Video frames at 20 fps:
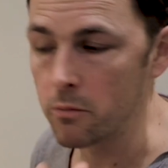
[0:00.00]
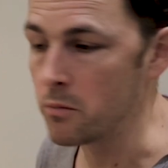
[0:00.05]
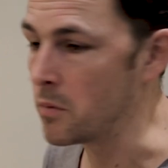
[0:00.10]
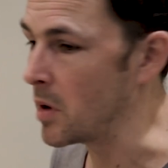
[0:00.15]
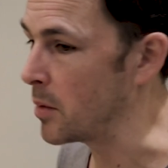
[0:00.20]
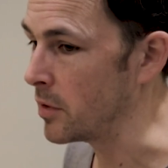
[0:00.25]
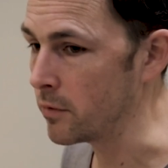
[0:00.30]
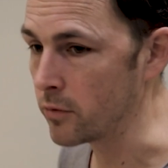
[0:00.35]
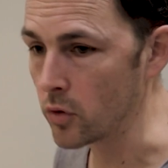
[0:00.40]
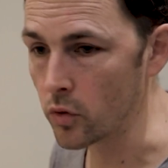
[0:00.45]

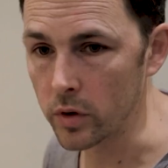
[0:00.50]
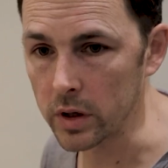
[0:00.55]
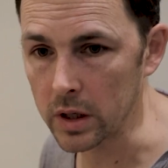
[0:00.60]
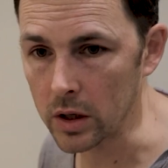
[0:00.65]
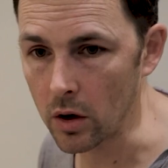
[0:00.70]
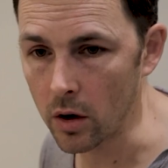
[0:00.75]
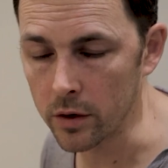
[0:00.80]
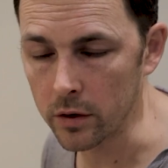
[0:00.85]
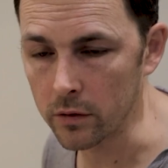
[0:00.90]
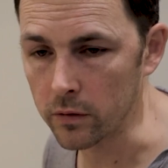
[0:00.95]
maybe you've already
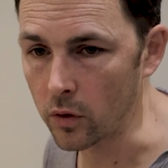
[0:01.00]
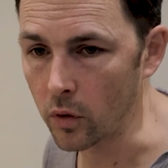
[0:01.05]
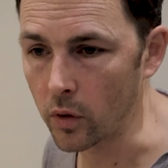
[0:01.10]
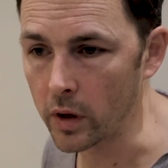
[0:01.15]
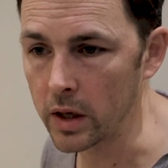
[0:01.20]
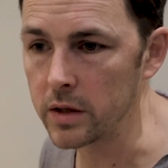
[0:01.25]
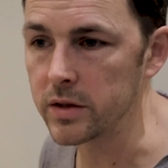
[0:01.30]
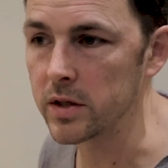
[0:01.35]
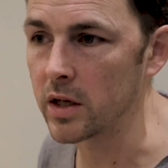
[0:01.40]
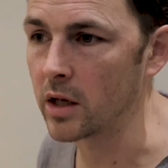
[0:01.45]
got underfloor
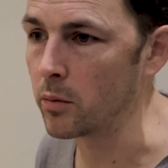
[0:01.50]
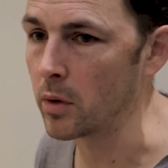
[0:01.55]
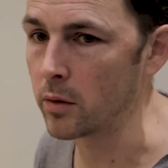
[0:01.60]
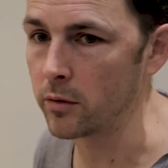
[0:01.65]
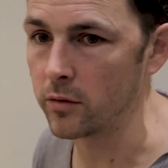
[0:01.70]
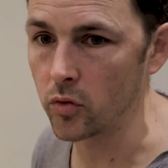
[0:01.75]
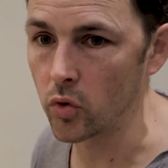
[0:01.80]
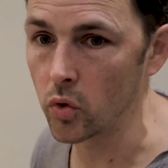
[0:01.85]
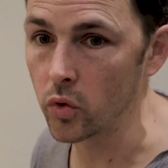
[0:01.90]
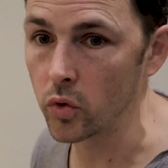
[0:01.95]
heating,
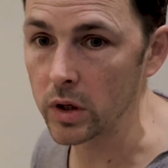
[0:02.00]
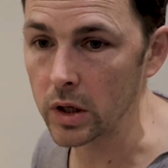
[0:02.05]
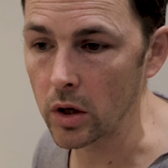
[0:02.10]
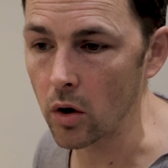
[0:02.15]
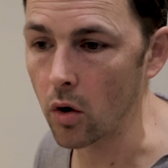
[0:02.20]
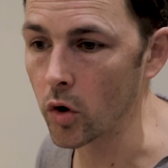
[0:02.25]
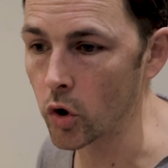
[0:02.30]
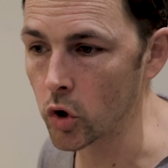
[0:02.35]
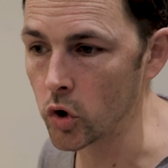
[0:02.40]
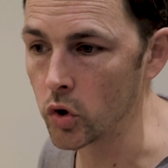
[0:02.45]
maybe you've already
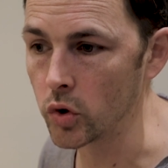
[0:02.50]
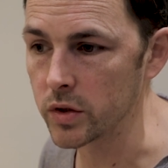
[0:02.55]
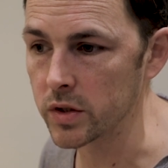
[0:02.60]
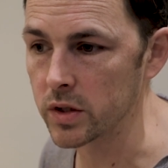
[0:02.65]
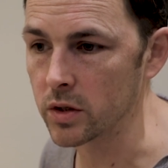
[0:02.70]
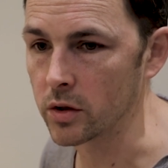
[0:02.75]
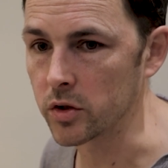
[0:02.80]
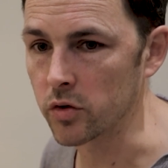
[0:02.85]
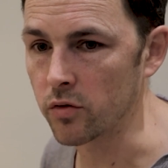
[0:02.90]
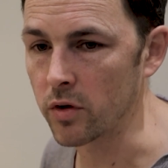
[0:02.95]
got good
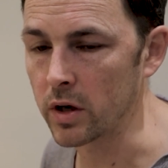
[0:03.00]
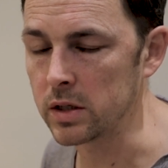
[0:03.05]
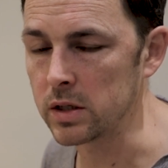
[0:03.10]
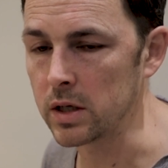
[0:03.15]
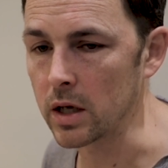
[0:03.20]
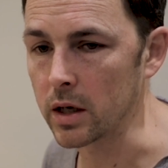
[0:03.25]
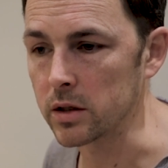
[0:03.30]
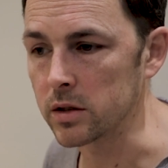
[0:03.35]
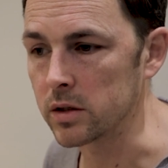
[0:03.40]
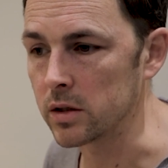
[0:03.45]
sized
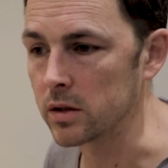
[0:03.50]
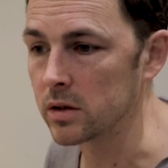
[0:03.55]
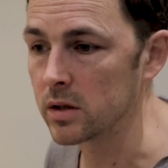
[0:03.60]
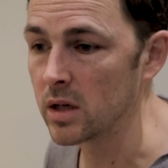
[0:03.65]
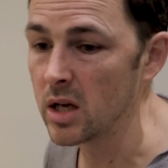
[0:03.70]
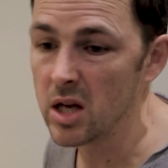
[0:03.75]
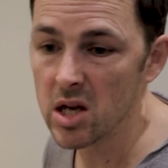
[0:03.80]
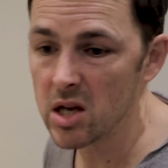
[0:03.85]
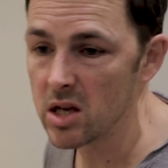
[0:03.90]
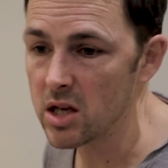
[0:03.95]
radiators,
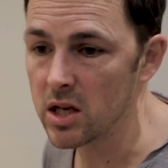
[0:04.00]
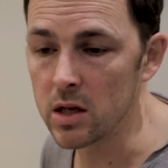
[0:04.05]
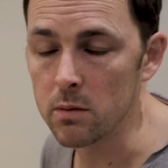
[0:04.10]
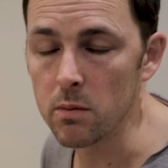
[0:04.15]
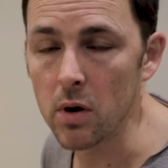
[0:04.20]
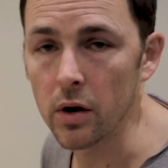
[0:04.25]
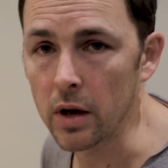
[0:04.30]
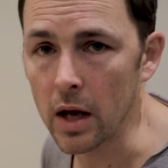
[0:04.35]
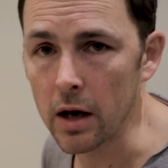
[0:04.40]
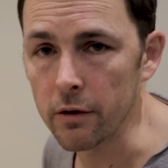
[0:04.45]
you
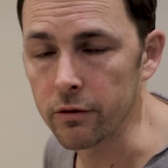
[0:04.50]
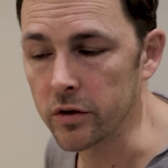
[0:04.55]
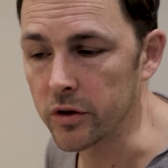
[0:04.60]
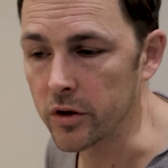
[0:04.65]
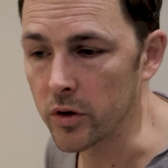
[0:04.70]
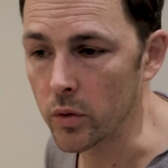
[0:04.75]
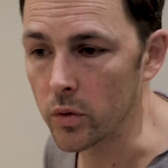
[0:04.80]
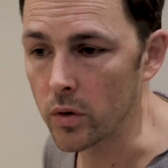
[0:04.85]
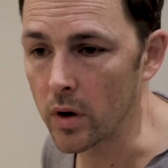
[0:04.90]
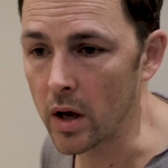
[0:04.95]
might not have to
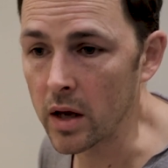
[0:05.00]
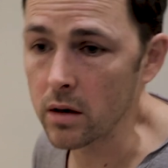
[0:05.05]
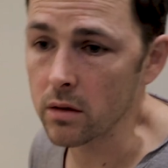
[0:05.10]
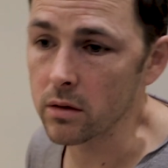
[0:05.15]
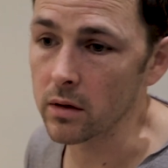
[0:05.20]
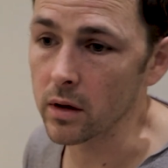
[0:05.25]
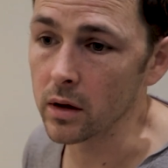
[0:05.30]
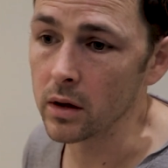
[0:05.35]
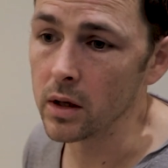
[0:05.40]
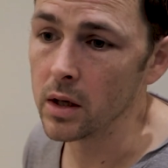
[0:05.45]
do
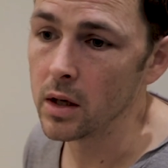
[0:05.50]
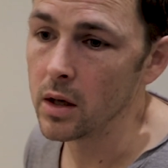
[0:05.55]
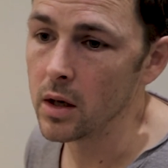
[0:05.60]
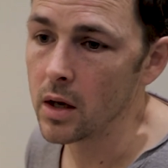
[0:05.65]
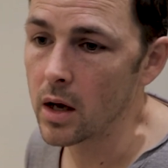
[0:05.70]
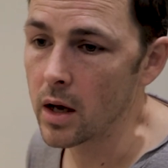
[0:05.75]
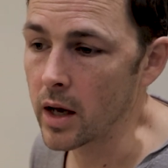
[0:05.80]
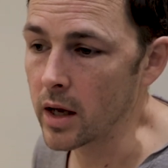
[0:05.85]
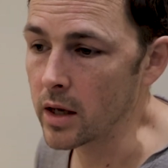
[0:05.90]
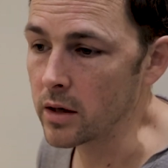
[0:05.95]
anything.
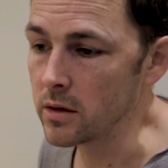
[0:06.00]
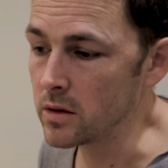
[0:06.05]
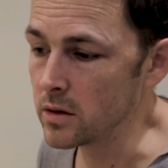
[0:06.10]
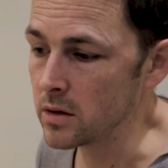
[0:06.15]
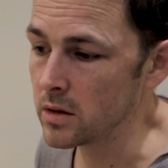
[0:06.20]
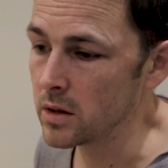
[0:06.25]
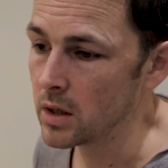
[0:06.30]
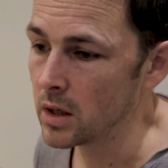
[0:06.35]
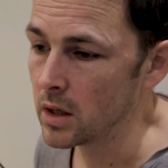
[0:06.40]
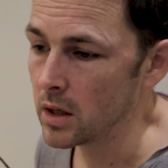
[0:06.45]

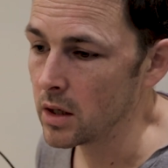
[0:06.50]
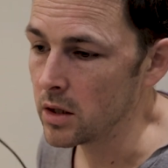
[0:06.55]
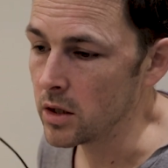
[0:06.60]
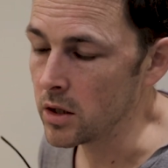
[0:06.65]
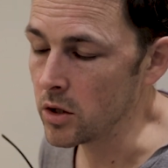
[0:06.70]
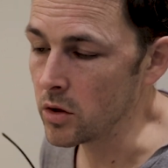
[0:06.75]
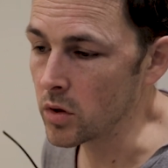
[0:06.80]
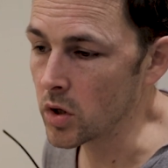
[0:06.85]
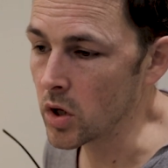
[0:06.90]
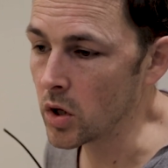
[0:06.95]
And
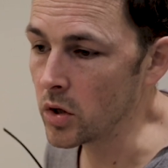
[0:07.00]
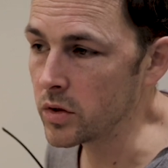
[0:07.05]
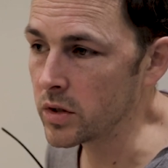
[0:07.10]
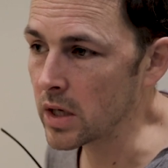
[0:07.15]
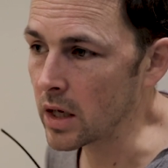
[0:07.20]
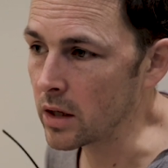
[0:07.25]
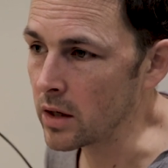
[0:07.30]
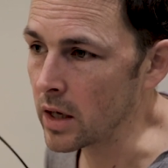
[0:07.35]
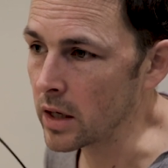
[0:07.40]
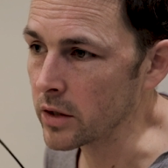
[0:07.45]
you could
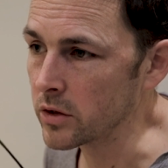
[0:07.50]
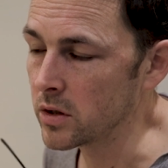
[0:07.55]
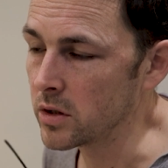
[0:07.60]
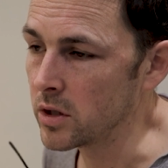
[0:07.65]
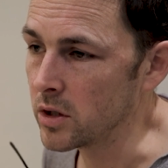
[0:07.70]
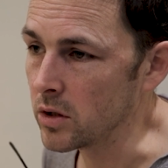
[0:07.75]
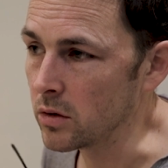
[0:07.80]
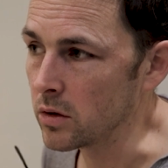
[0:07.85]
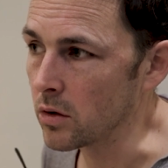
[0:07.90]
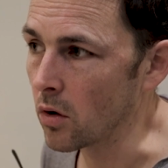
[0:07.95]
take the
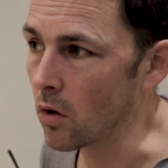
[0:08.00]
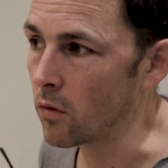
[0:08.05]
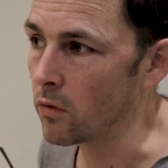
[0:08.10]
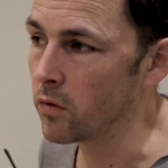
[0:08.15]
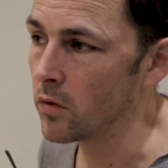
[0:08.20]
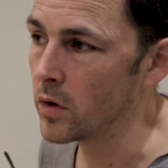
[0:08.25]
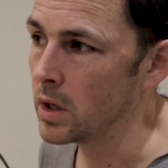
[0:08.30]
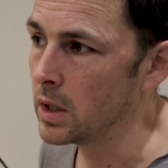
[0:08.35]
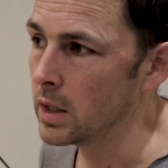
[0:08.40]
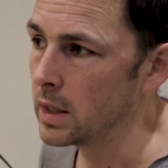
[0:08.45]
attitude of